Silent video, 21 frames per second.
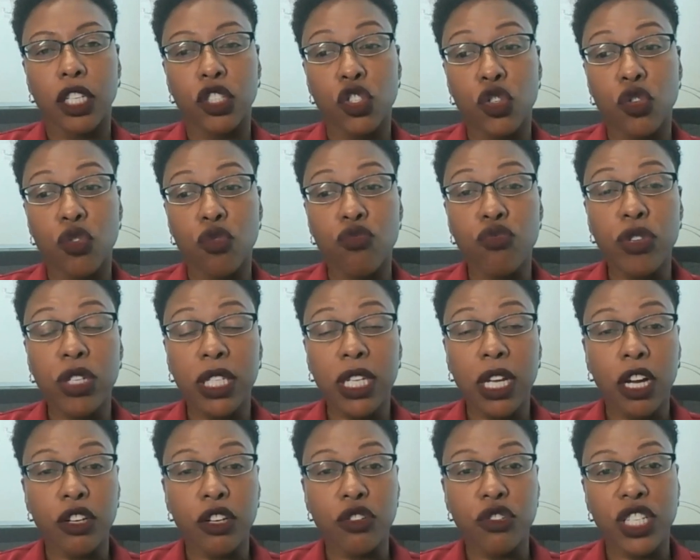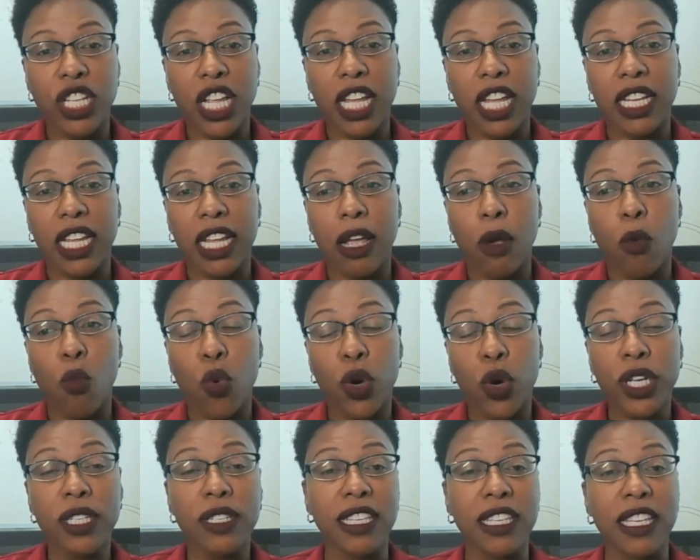to really understanding
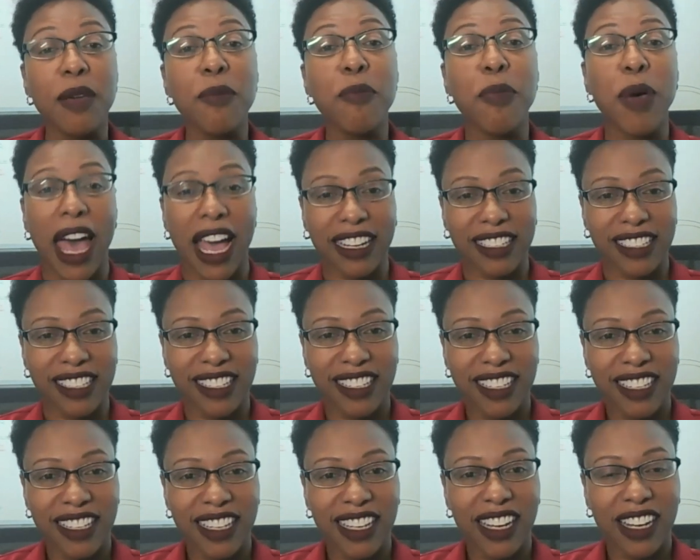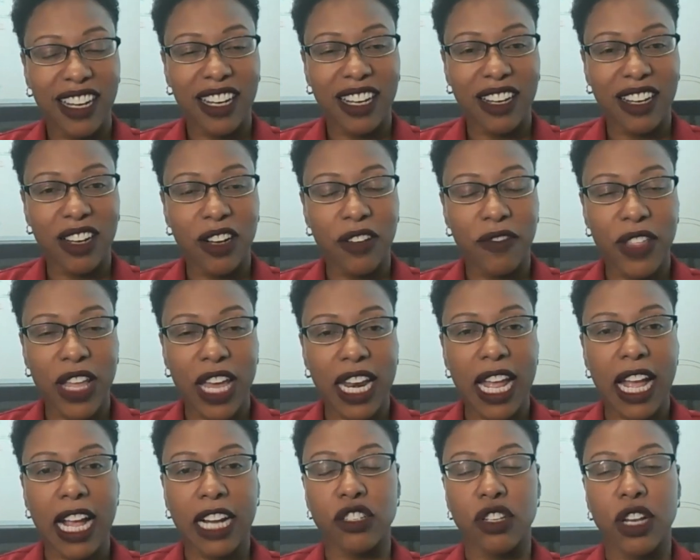what is the impact of that
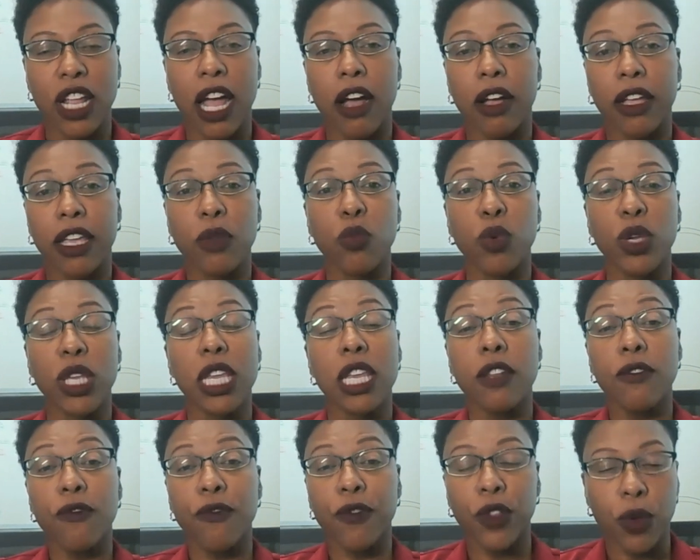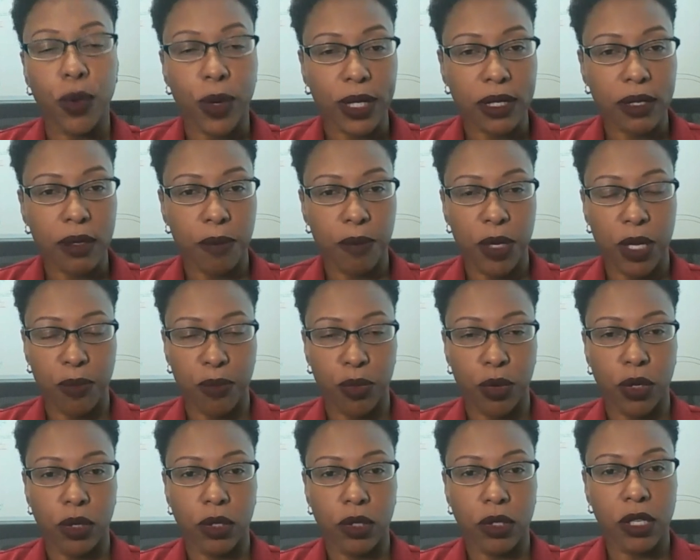action. How can we influence
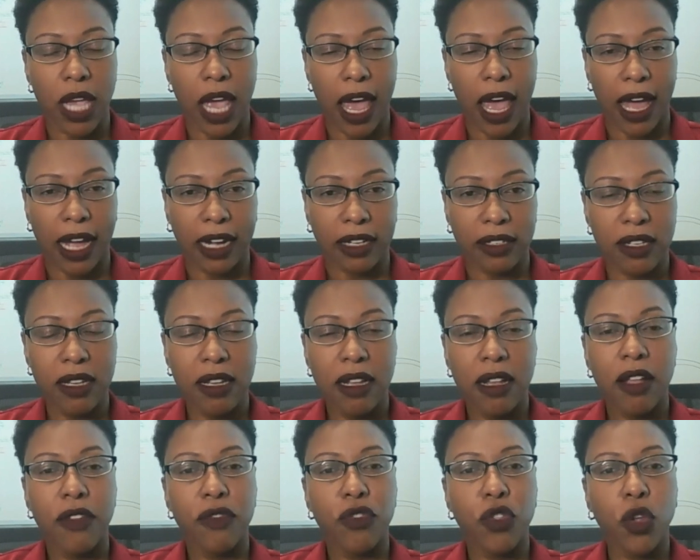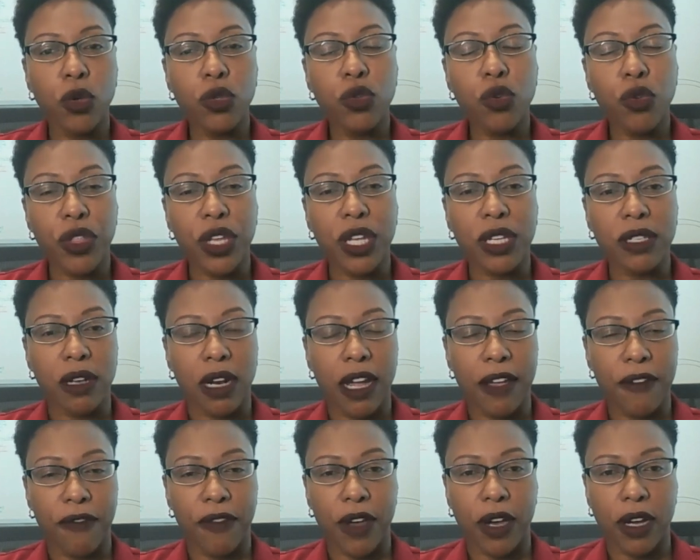people to act? Those are things that
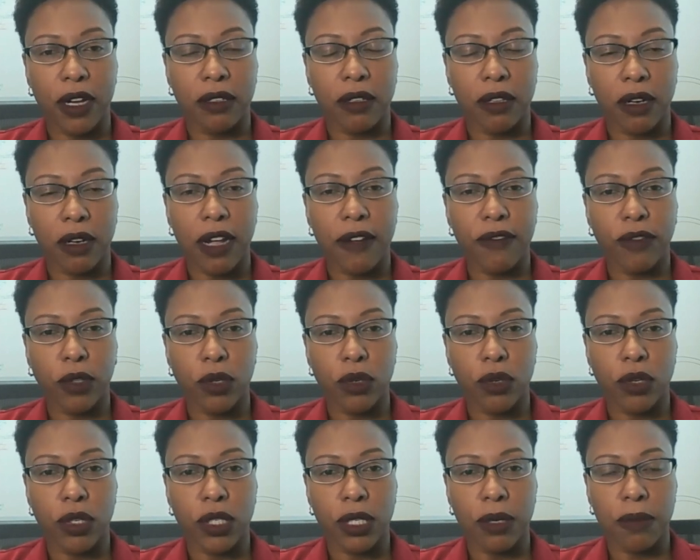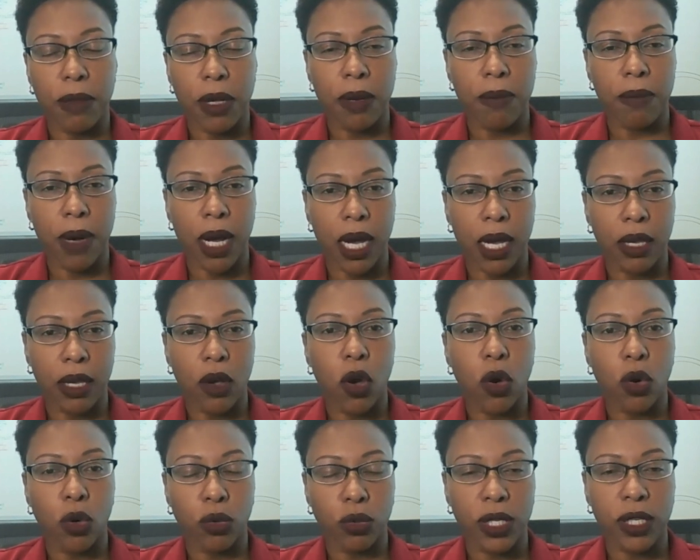I find that I've learned in my
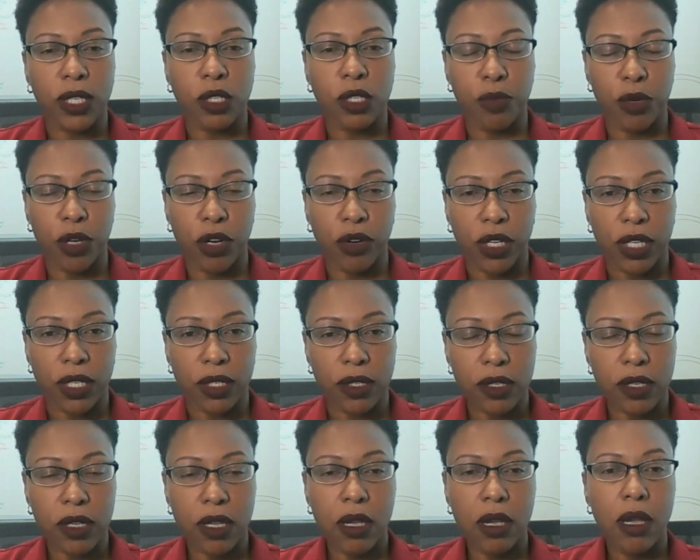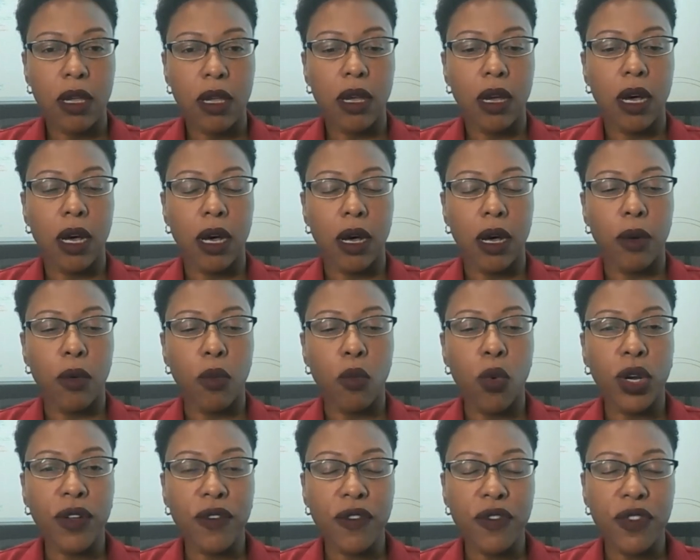own experience.
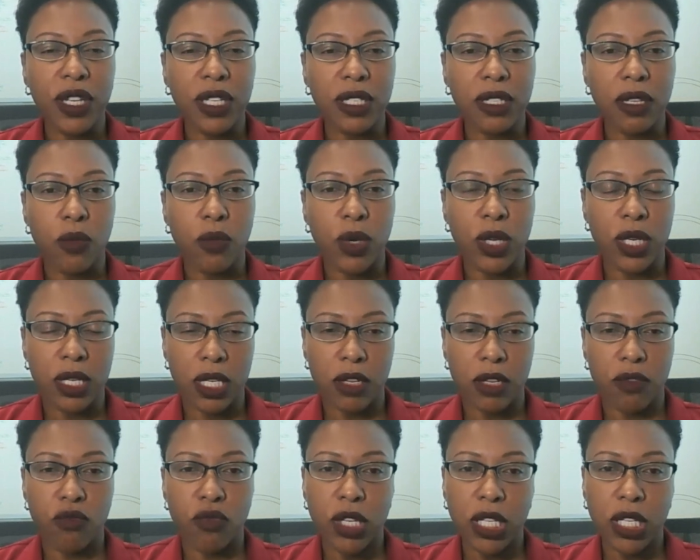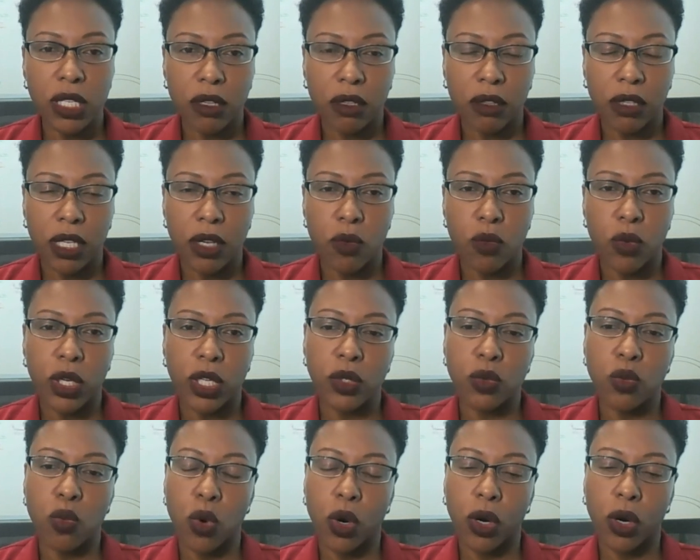One of the things that we did recently
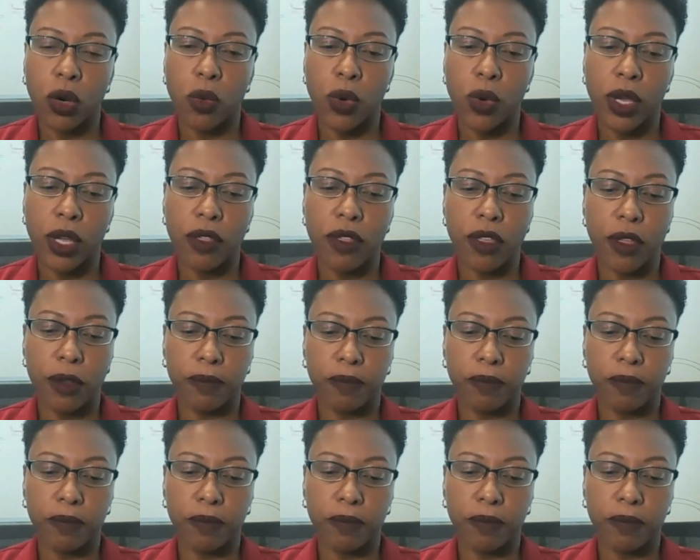was work with